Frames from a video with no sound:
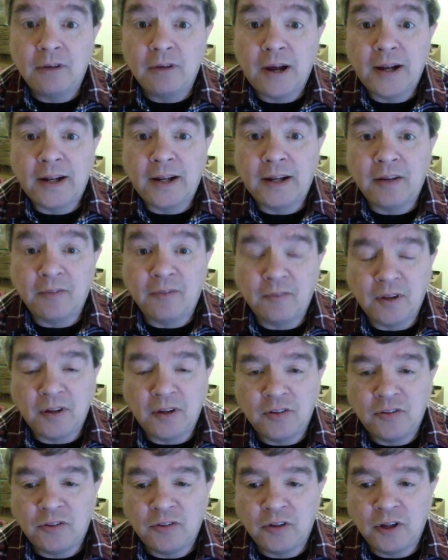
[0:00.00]
to convince
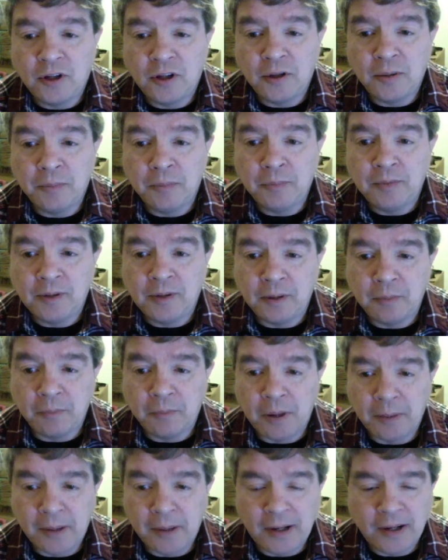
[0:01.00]
him and
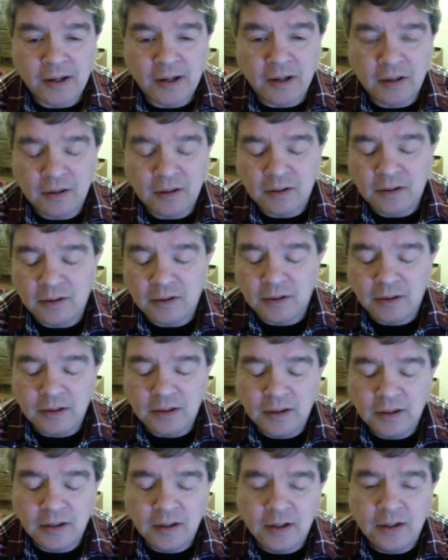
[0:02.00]
maybe
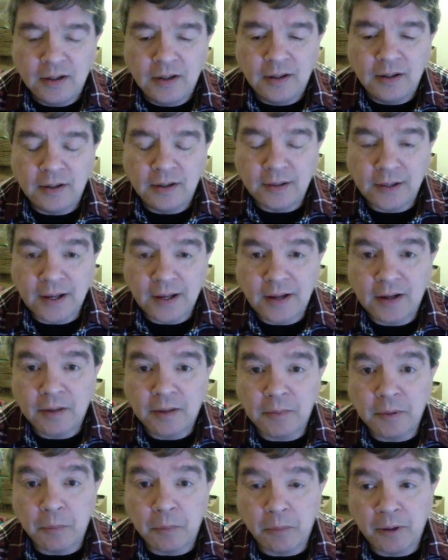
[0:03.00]
get him to
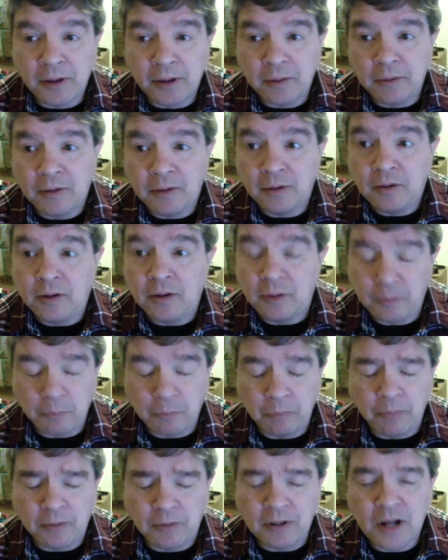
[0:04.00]
bring
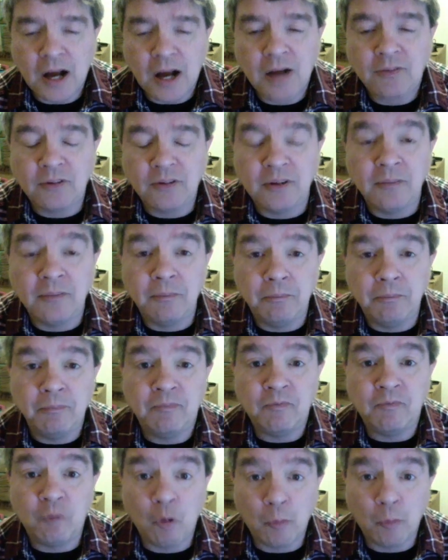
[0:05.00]
clocks in
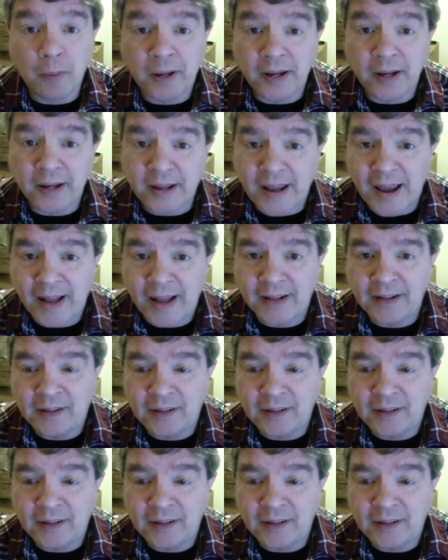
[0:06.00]
for me again,